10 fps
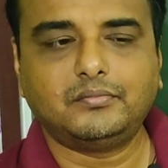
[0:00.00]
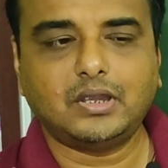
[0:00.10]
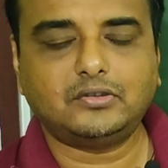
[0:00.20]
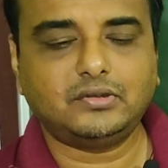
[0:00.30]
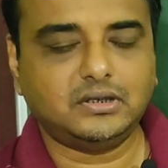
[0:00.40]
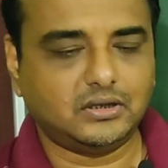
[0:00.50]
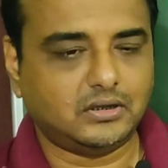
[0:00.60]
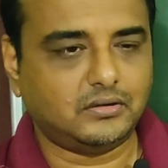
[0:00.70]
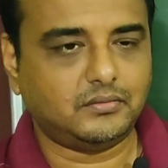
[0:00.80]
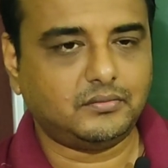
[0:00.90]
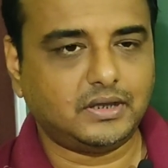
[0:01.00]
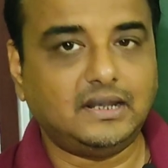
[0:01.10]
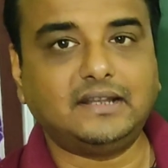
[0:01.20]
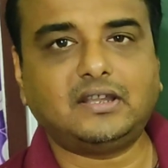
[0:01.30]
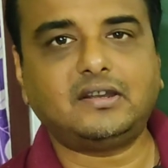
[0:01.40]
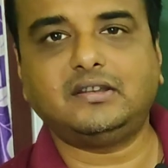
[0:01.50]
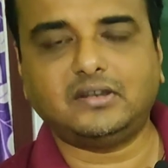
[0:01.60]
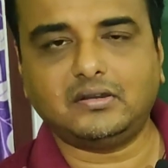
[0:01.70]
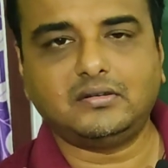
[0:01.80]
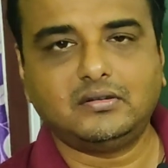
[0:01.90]
actually a letter
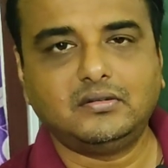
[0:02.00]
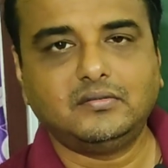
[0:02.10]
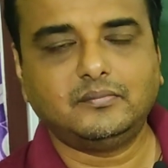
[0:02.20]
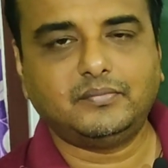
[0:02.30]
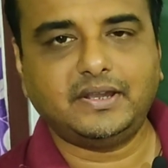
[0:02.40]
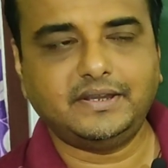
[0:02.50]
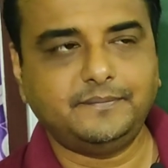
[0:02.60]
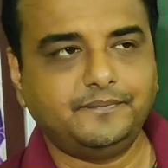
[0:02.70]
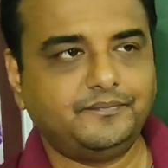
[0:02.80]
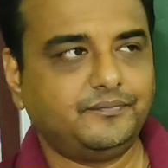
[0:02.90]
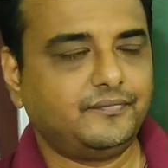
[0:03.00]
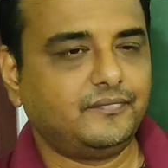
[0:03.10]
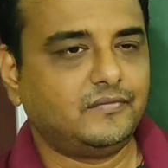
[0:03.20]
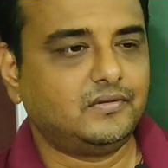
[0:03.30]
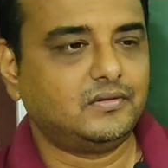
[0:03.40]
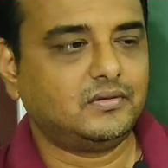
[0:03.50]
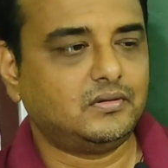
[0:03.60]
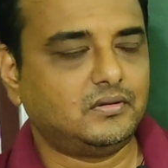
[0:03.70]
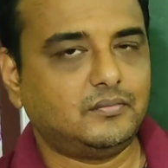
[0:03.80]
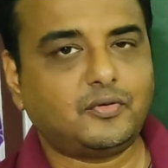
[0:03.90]
writer by
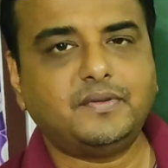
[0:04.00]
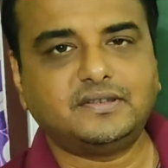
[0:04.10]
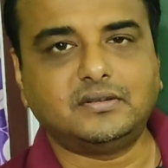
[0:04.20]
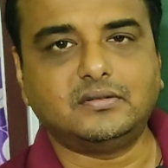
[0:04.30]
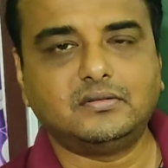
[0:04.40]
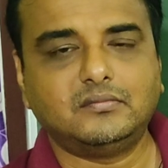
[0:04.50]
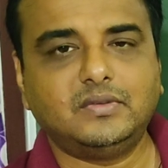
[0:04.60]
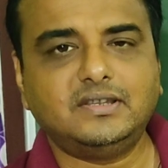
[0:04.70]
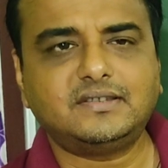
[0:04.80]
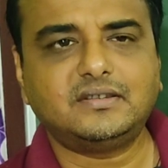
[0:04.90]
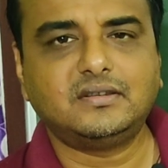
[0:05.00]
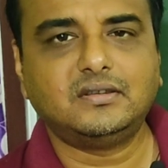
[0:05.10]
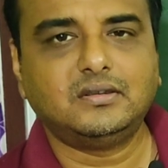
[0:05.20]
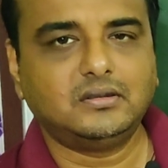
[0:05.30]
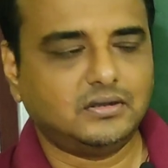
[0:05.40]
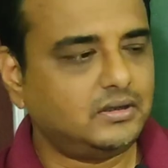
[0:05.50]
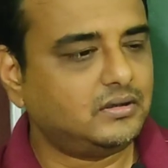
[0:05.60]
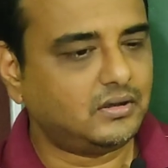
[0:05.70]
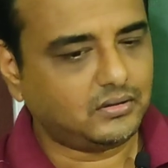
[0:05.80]
profession. Means in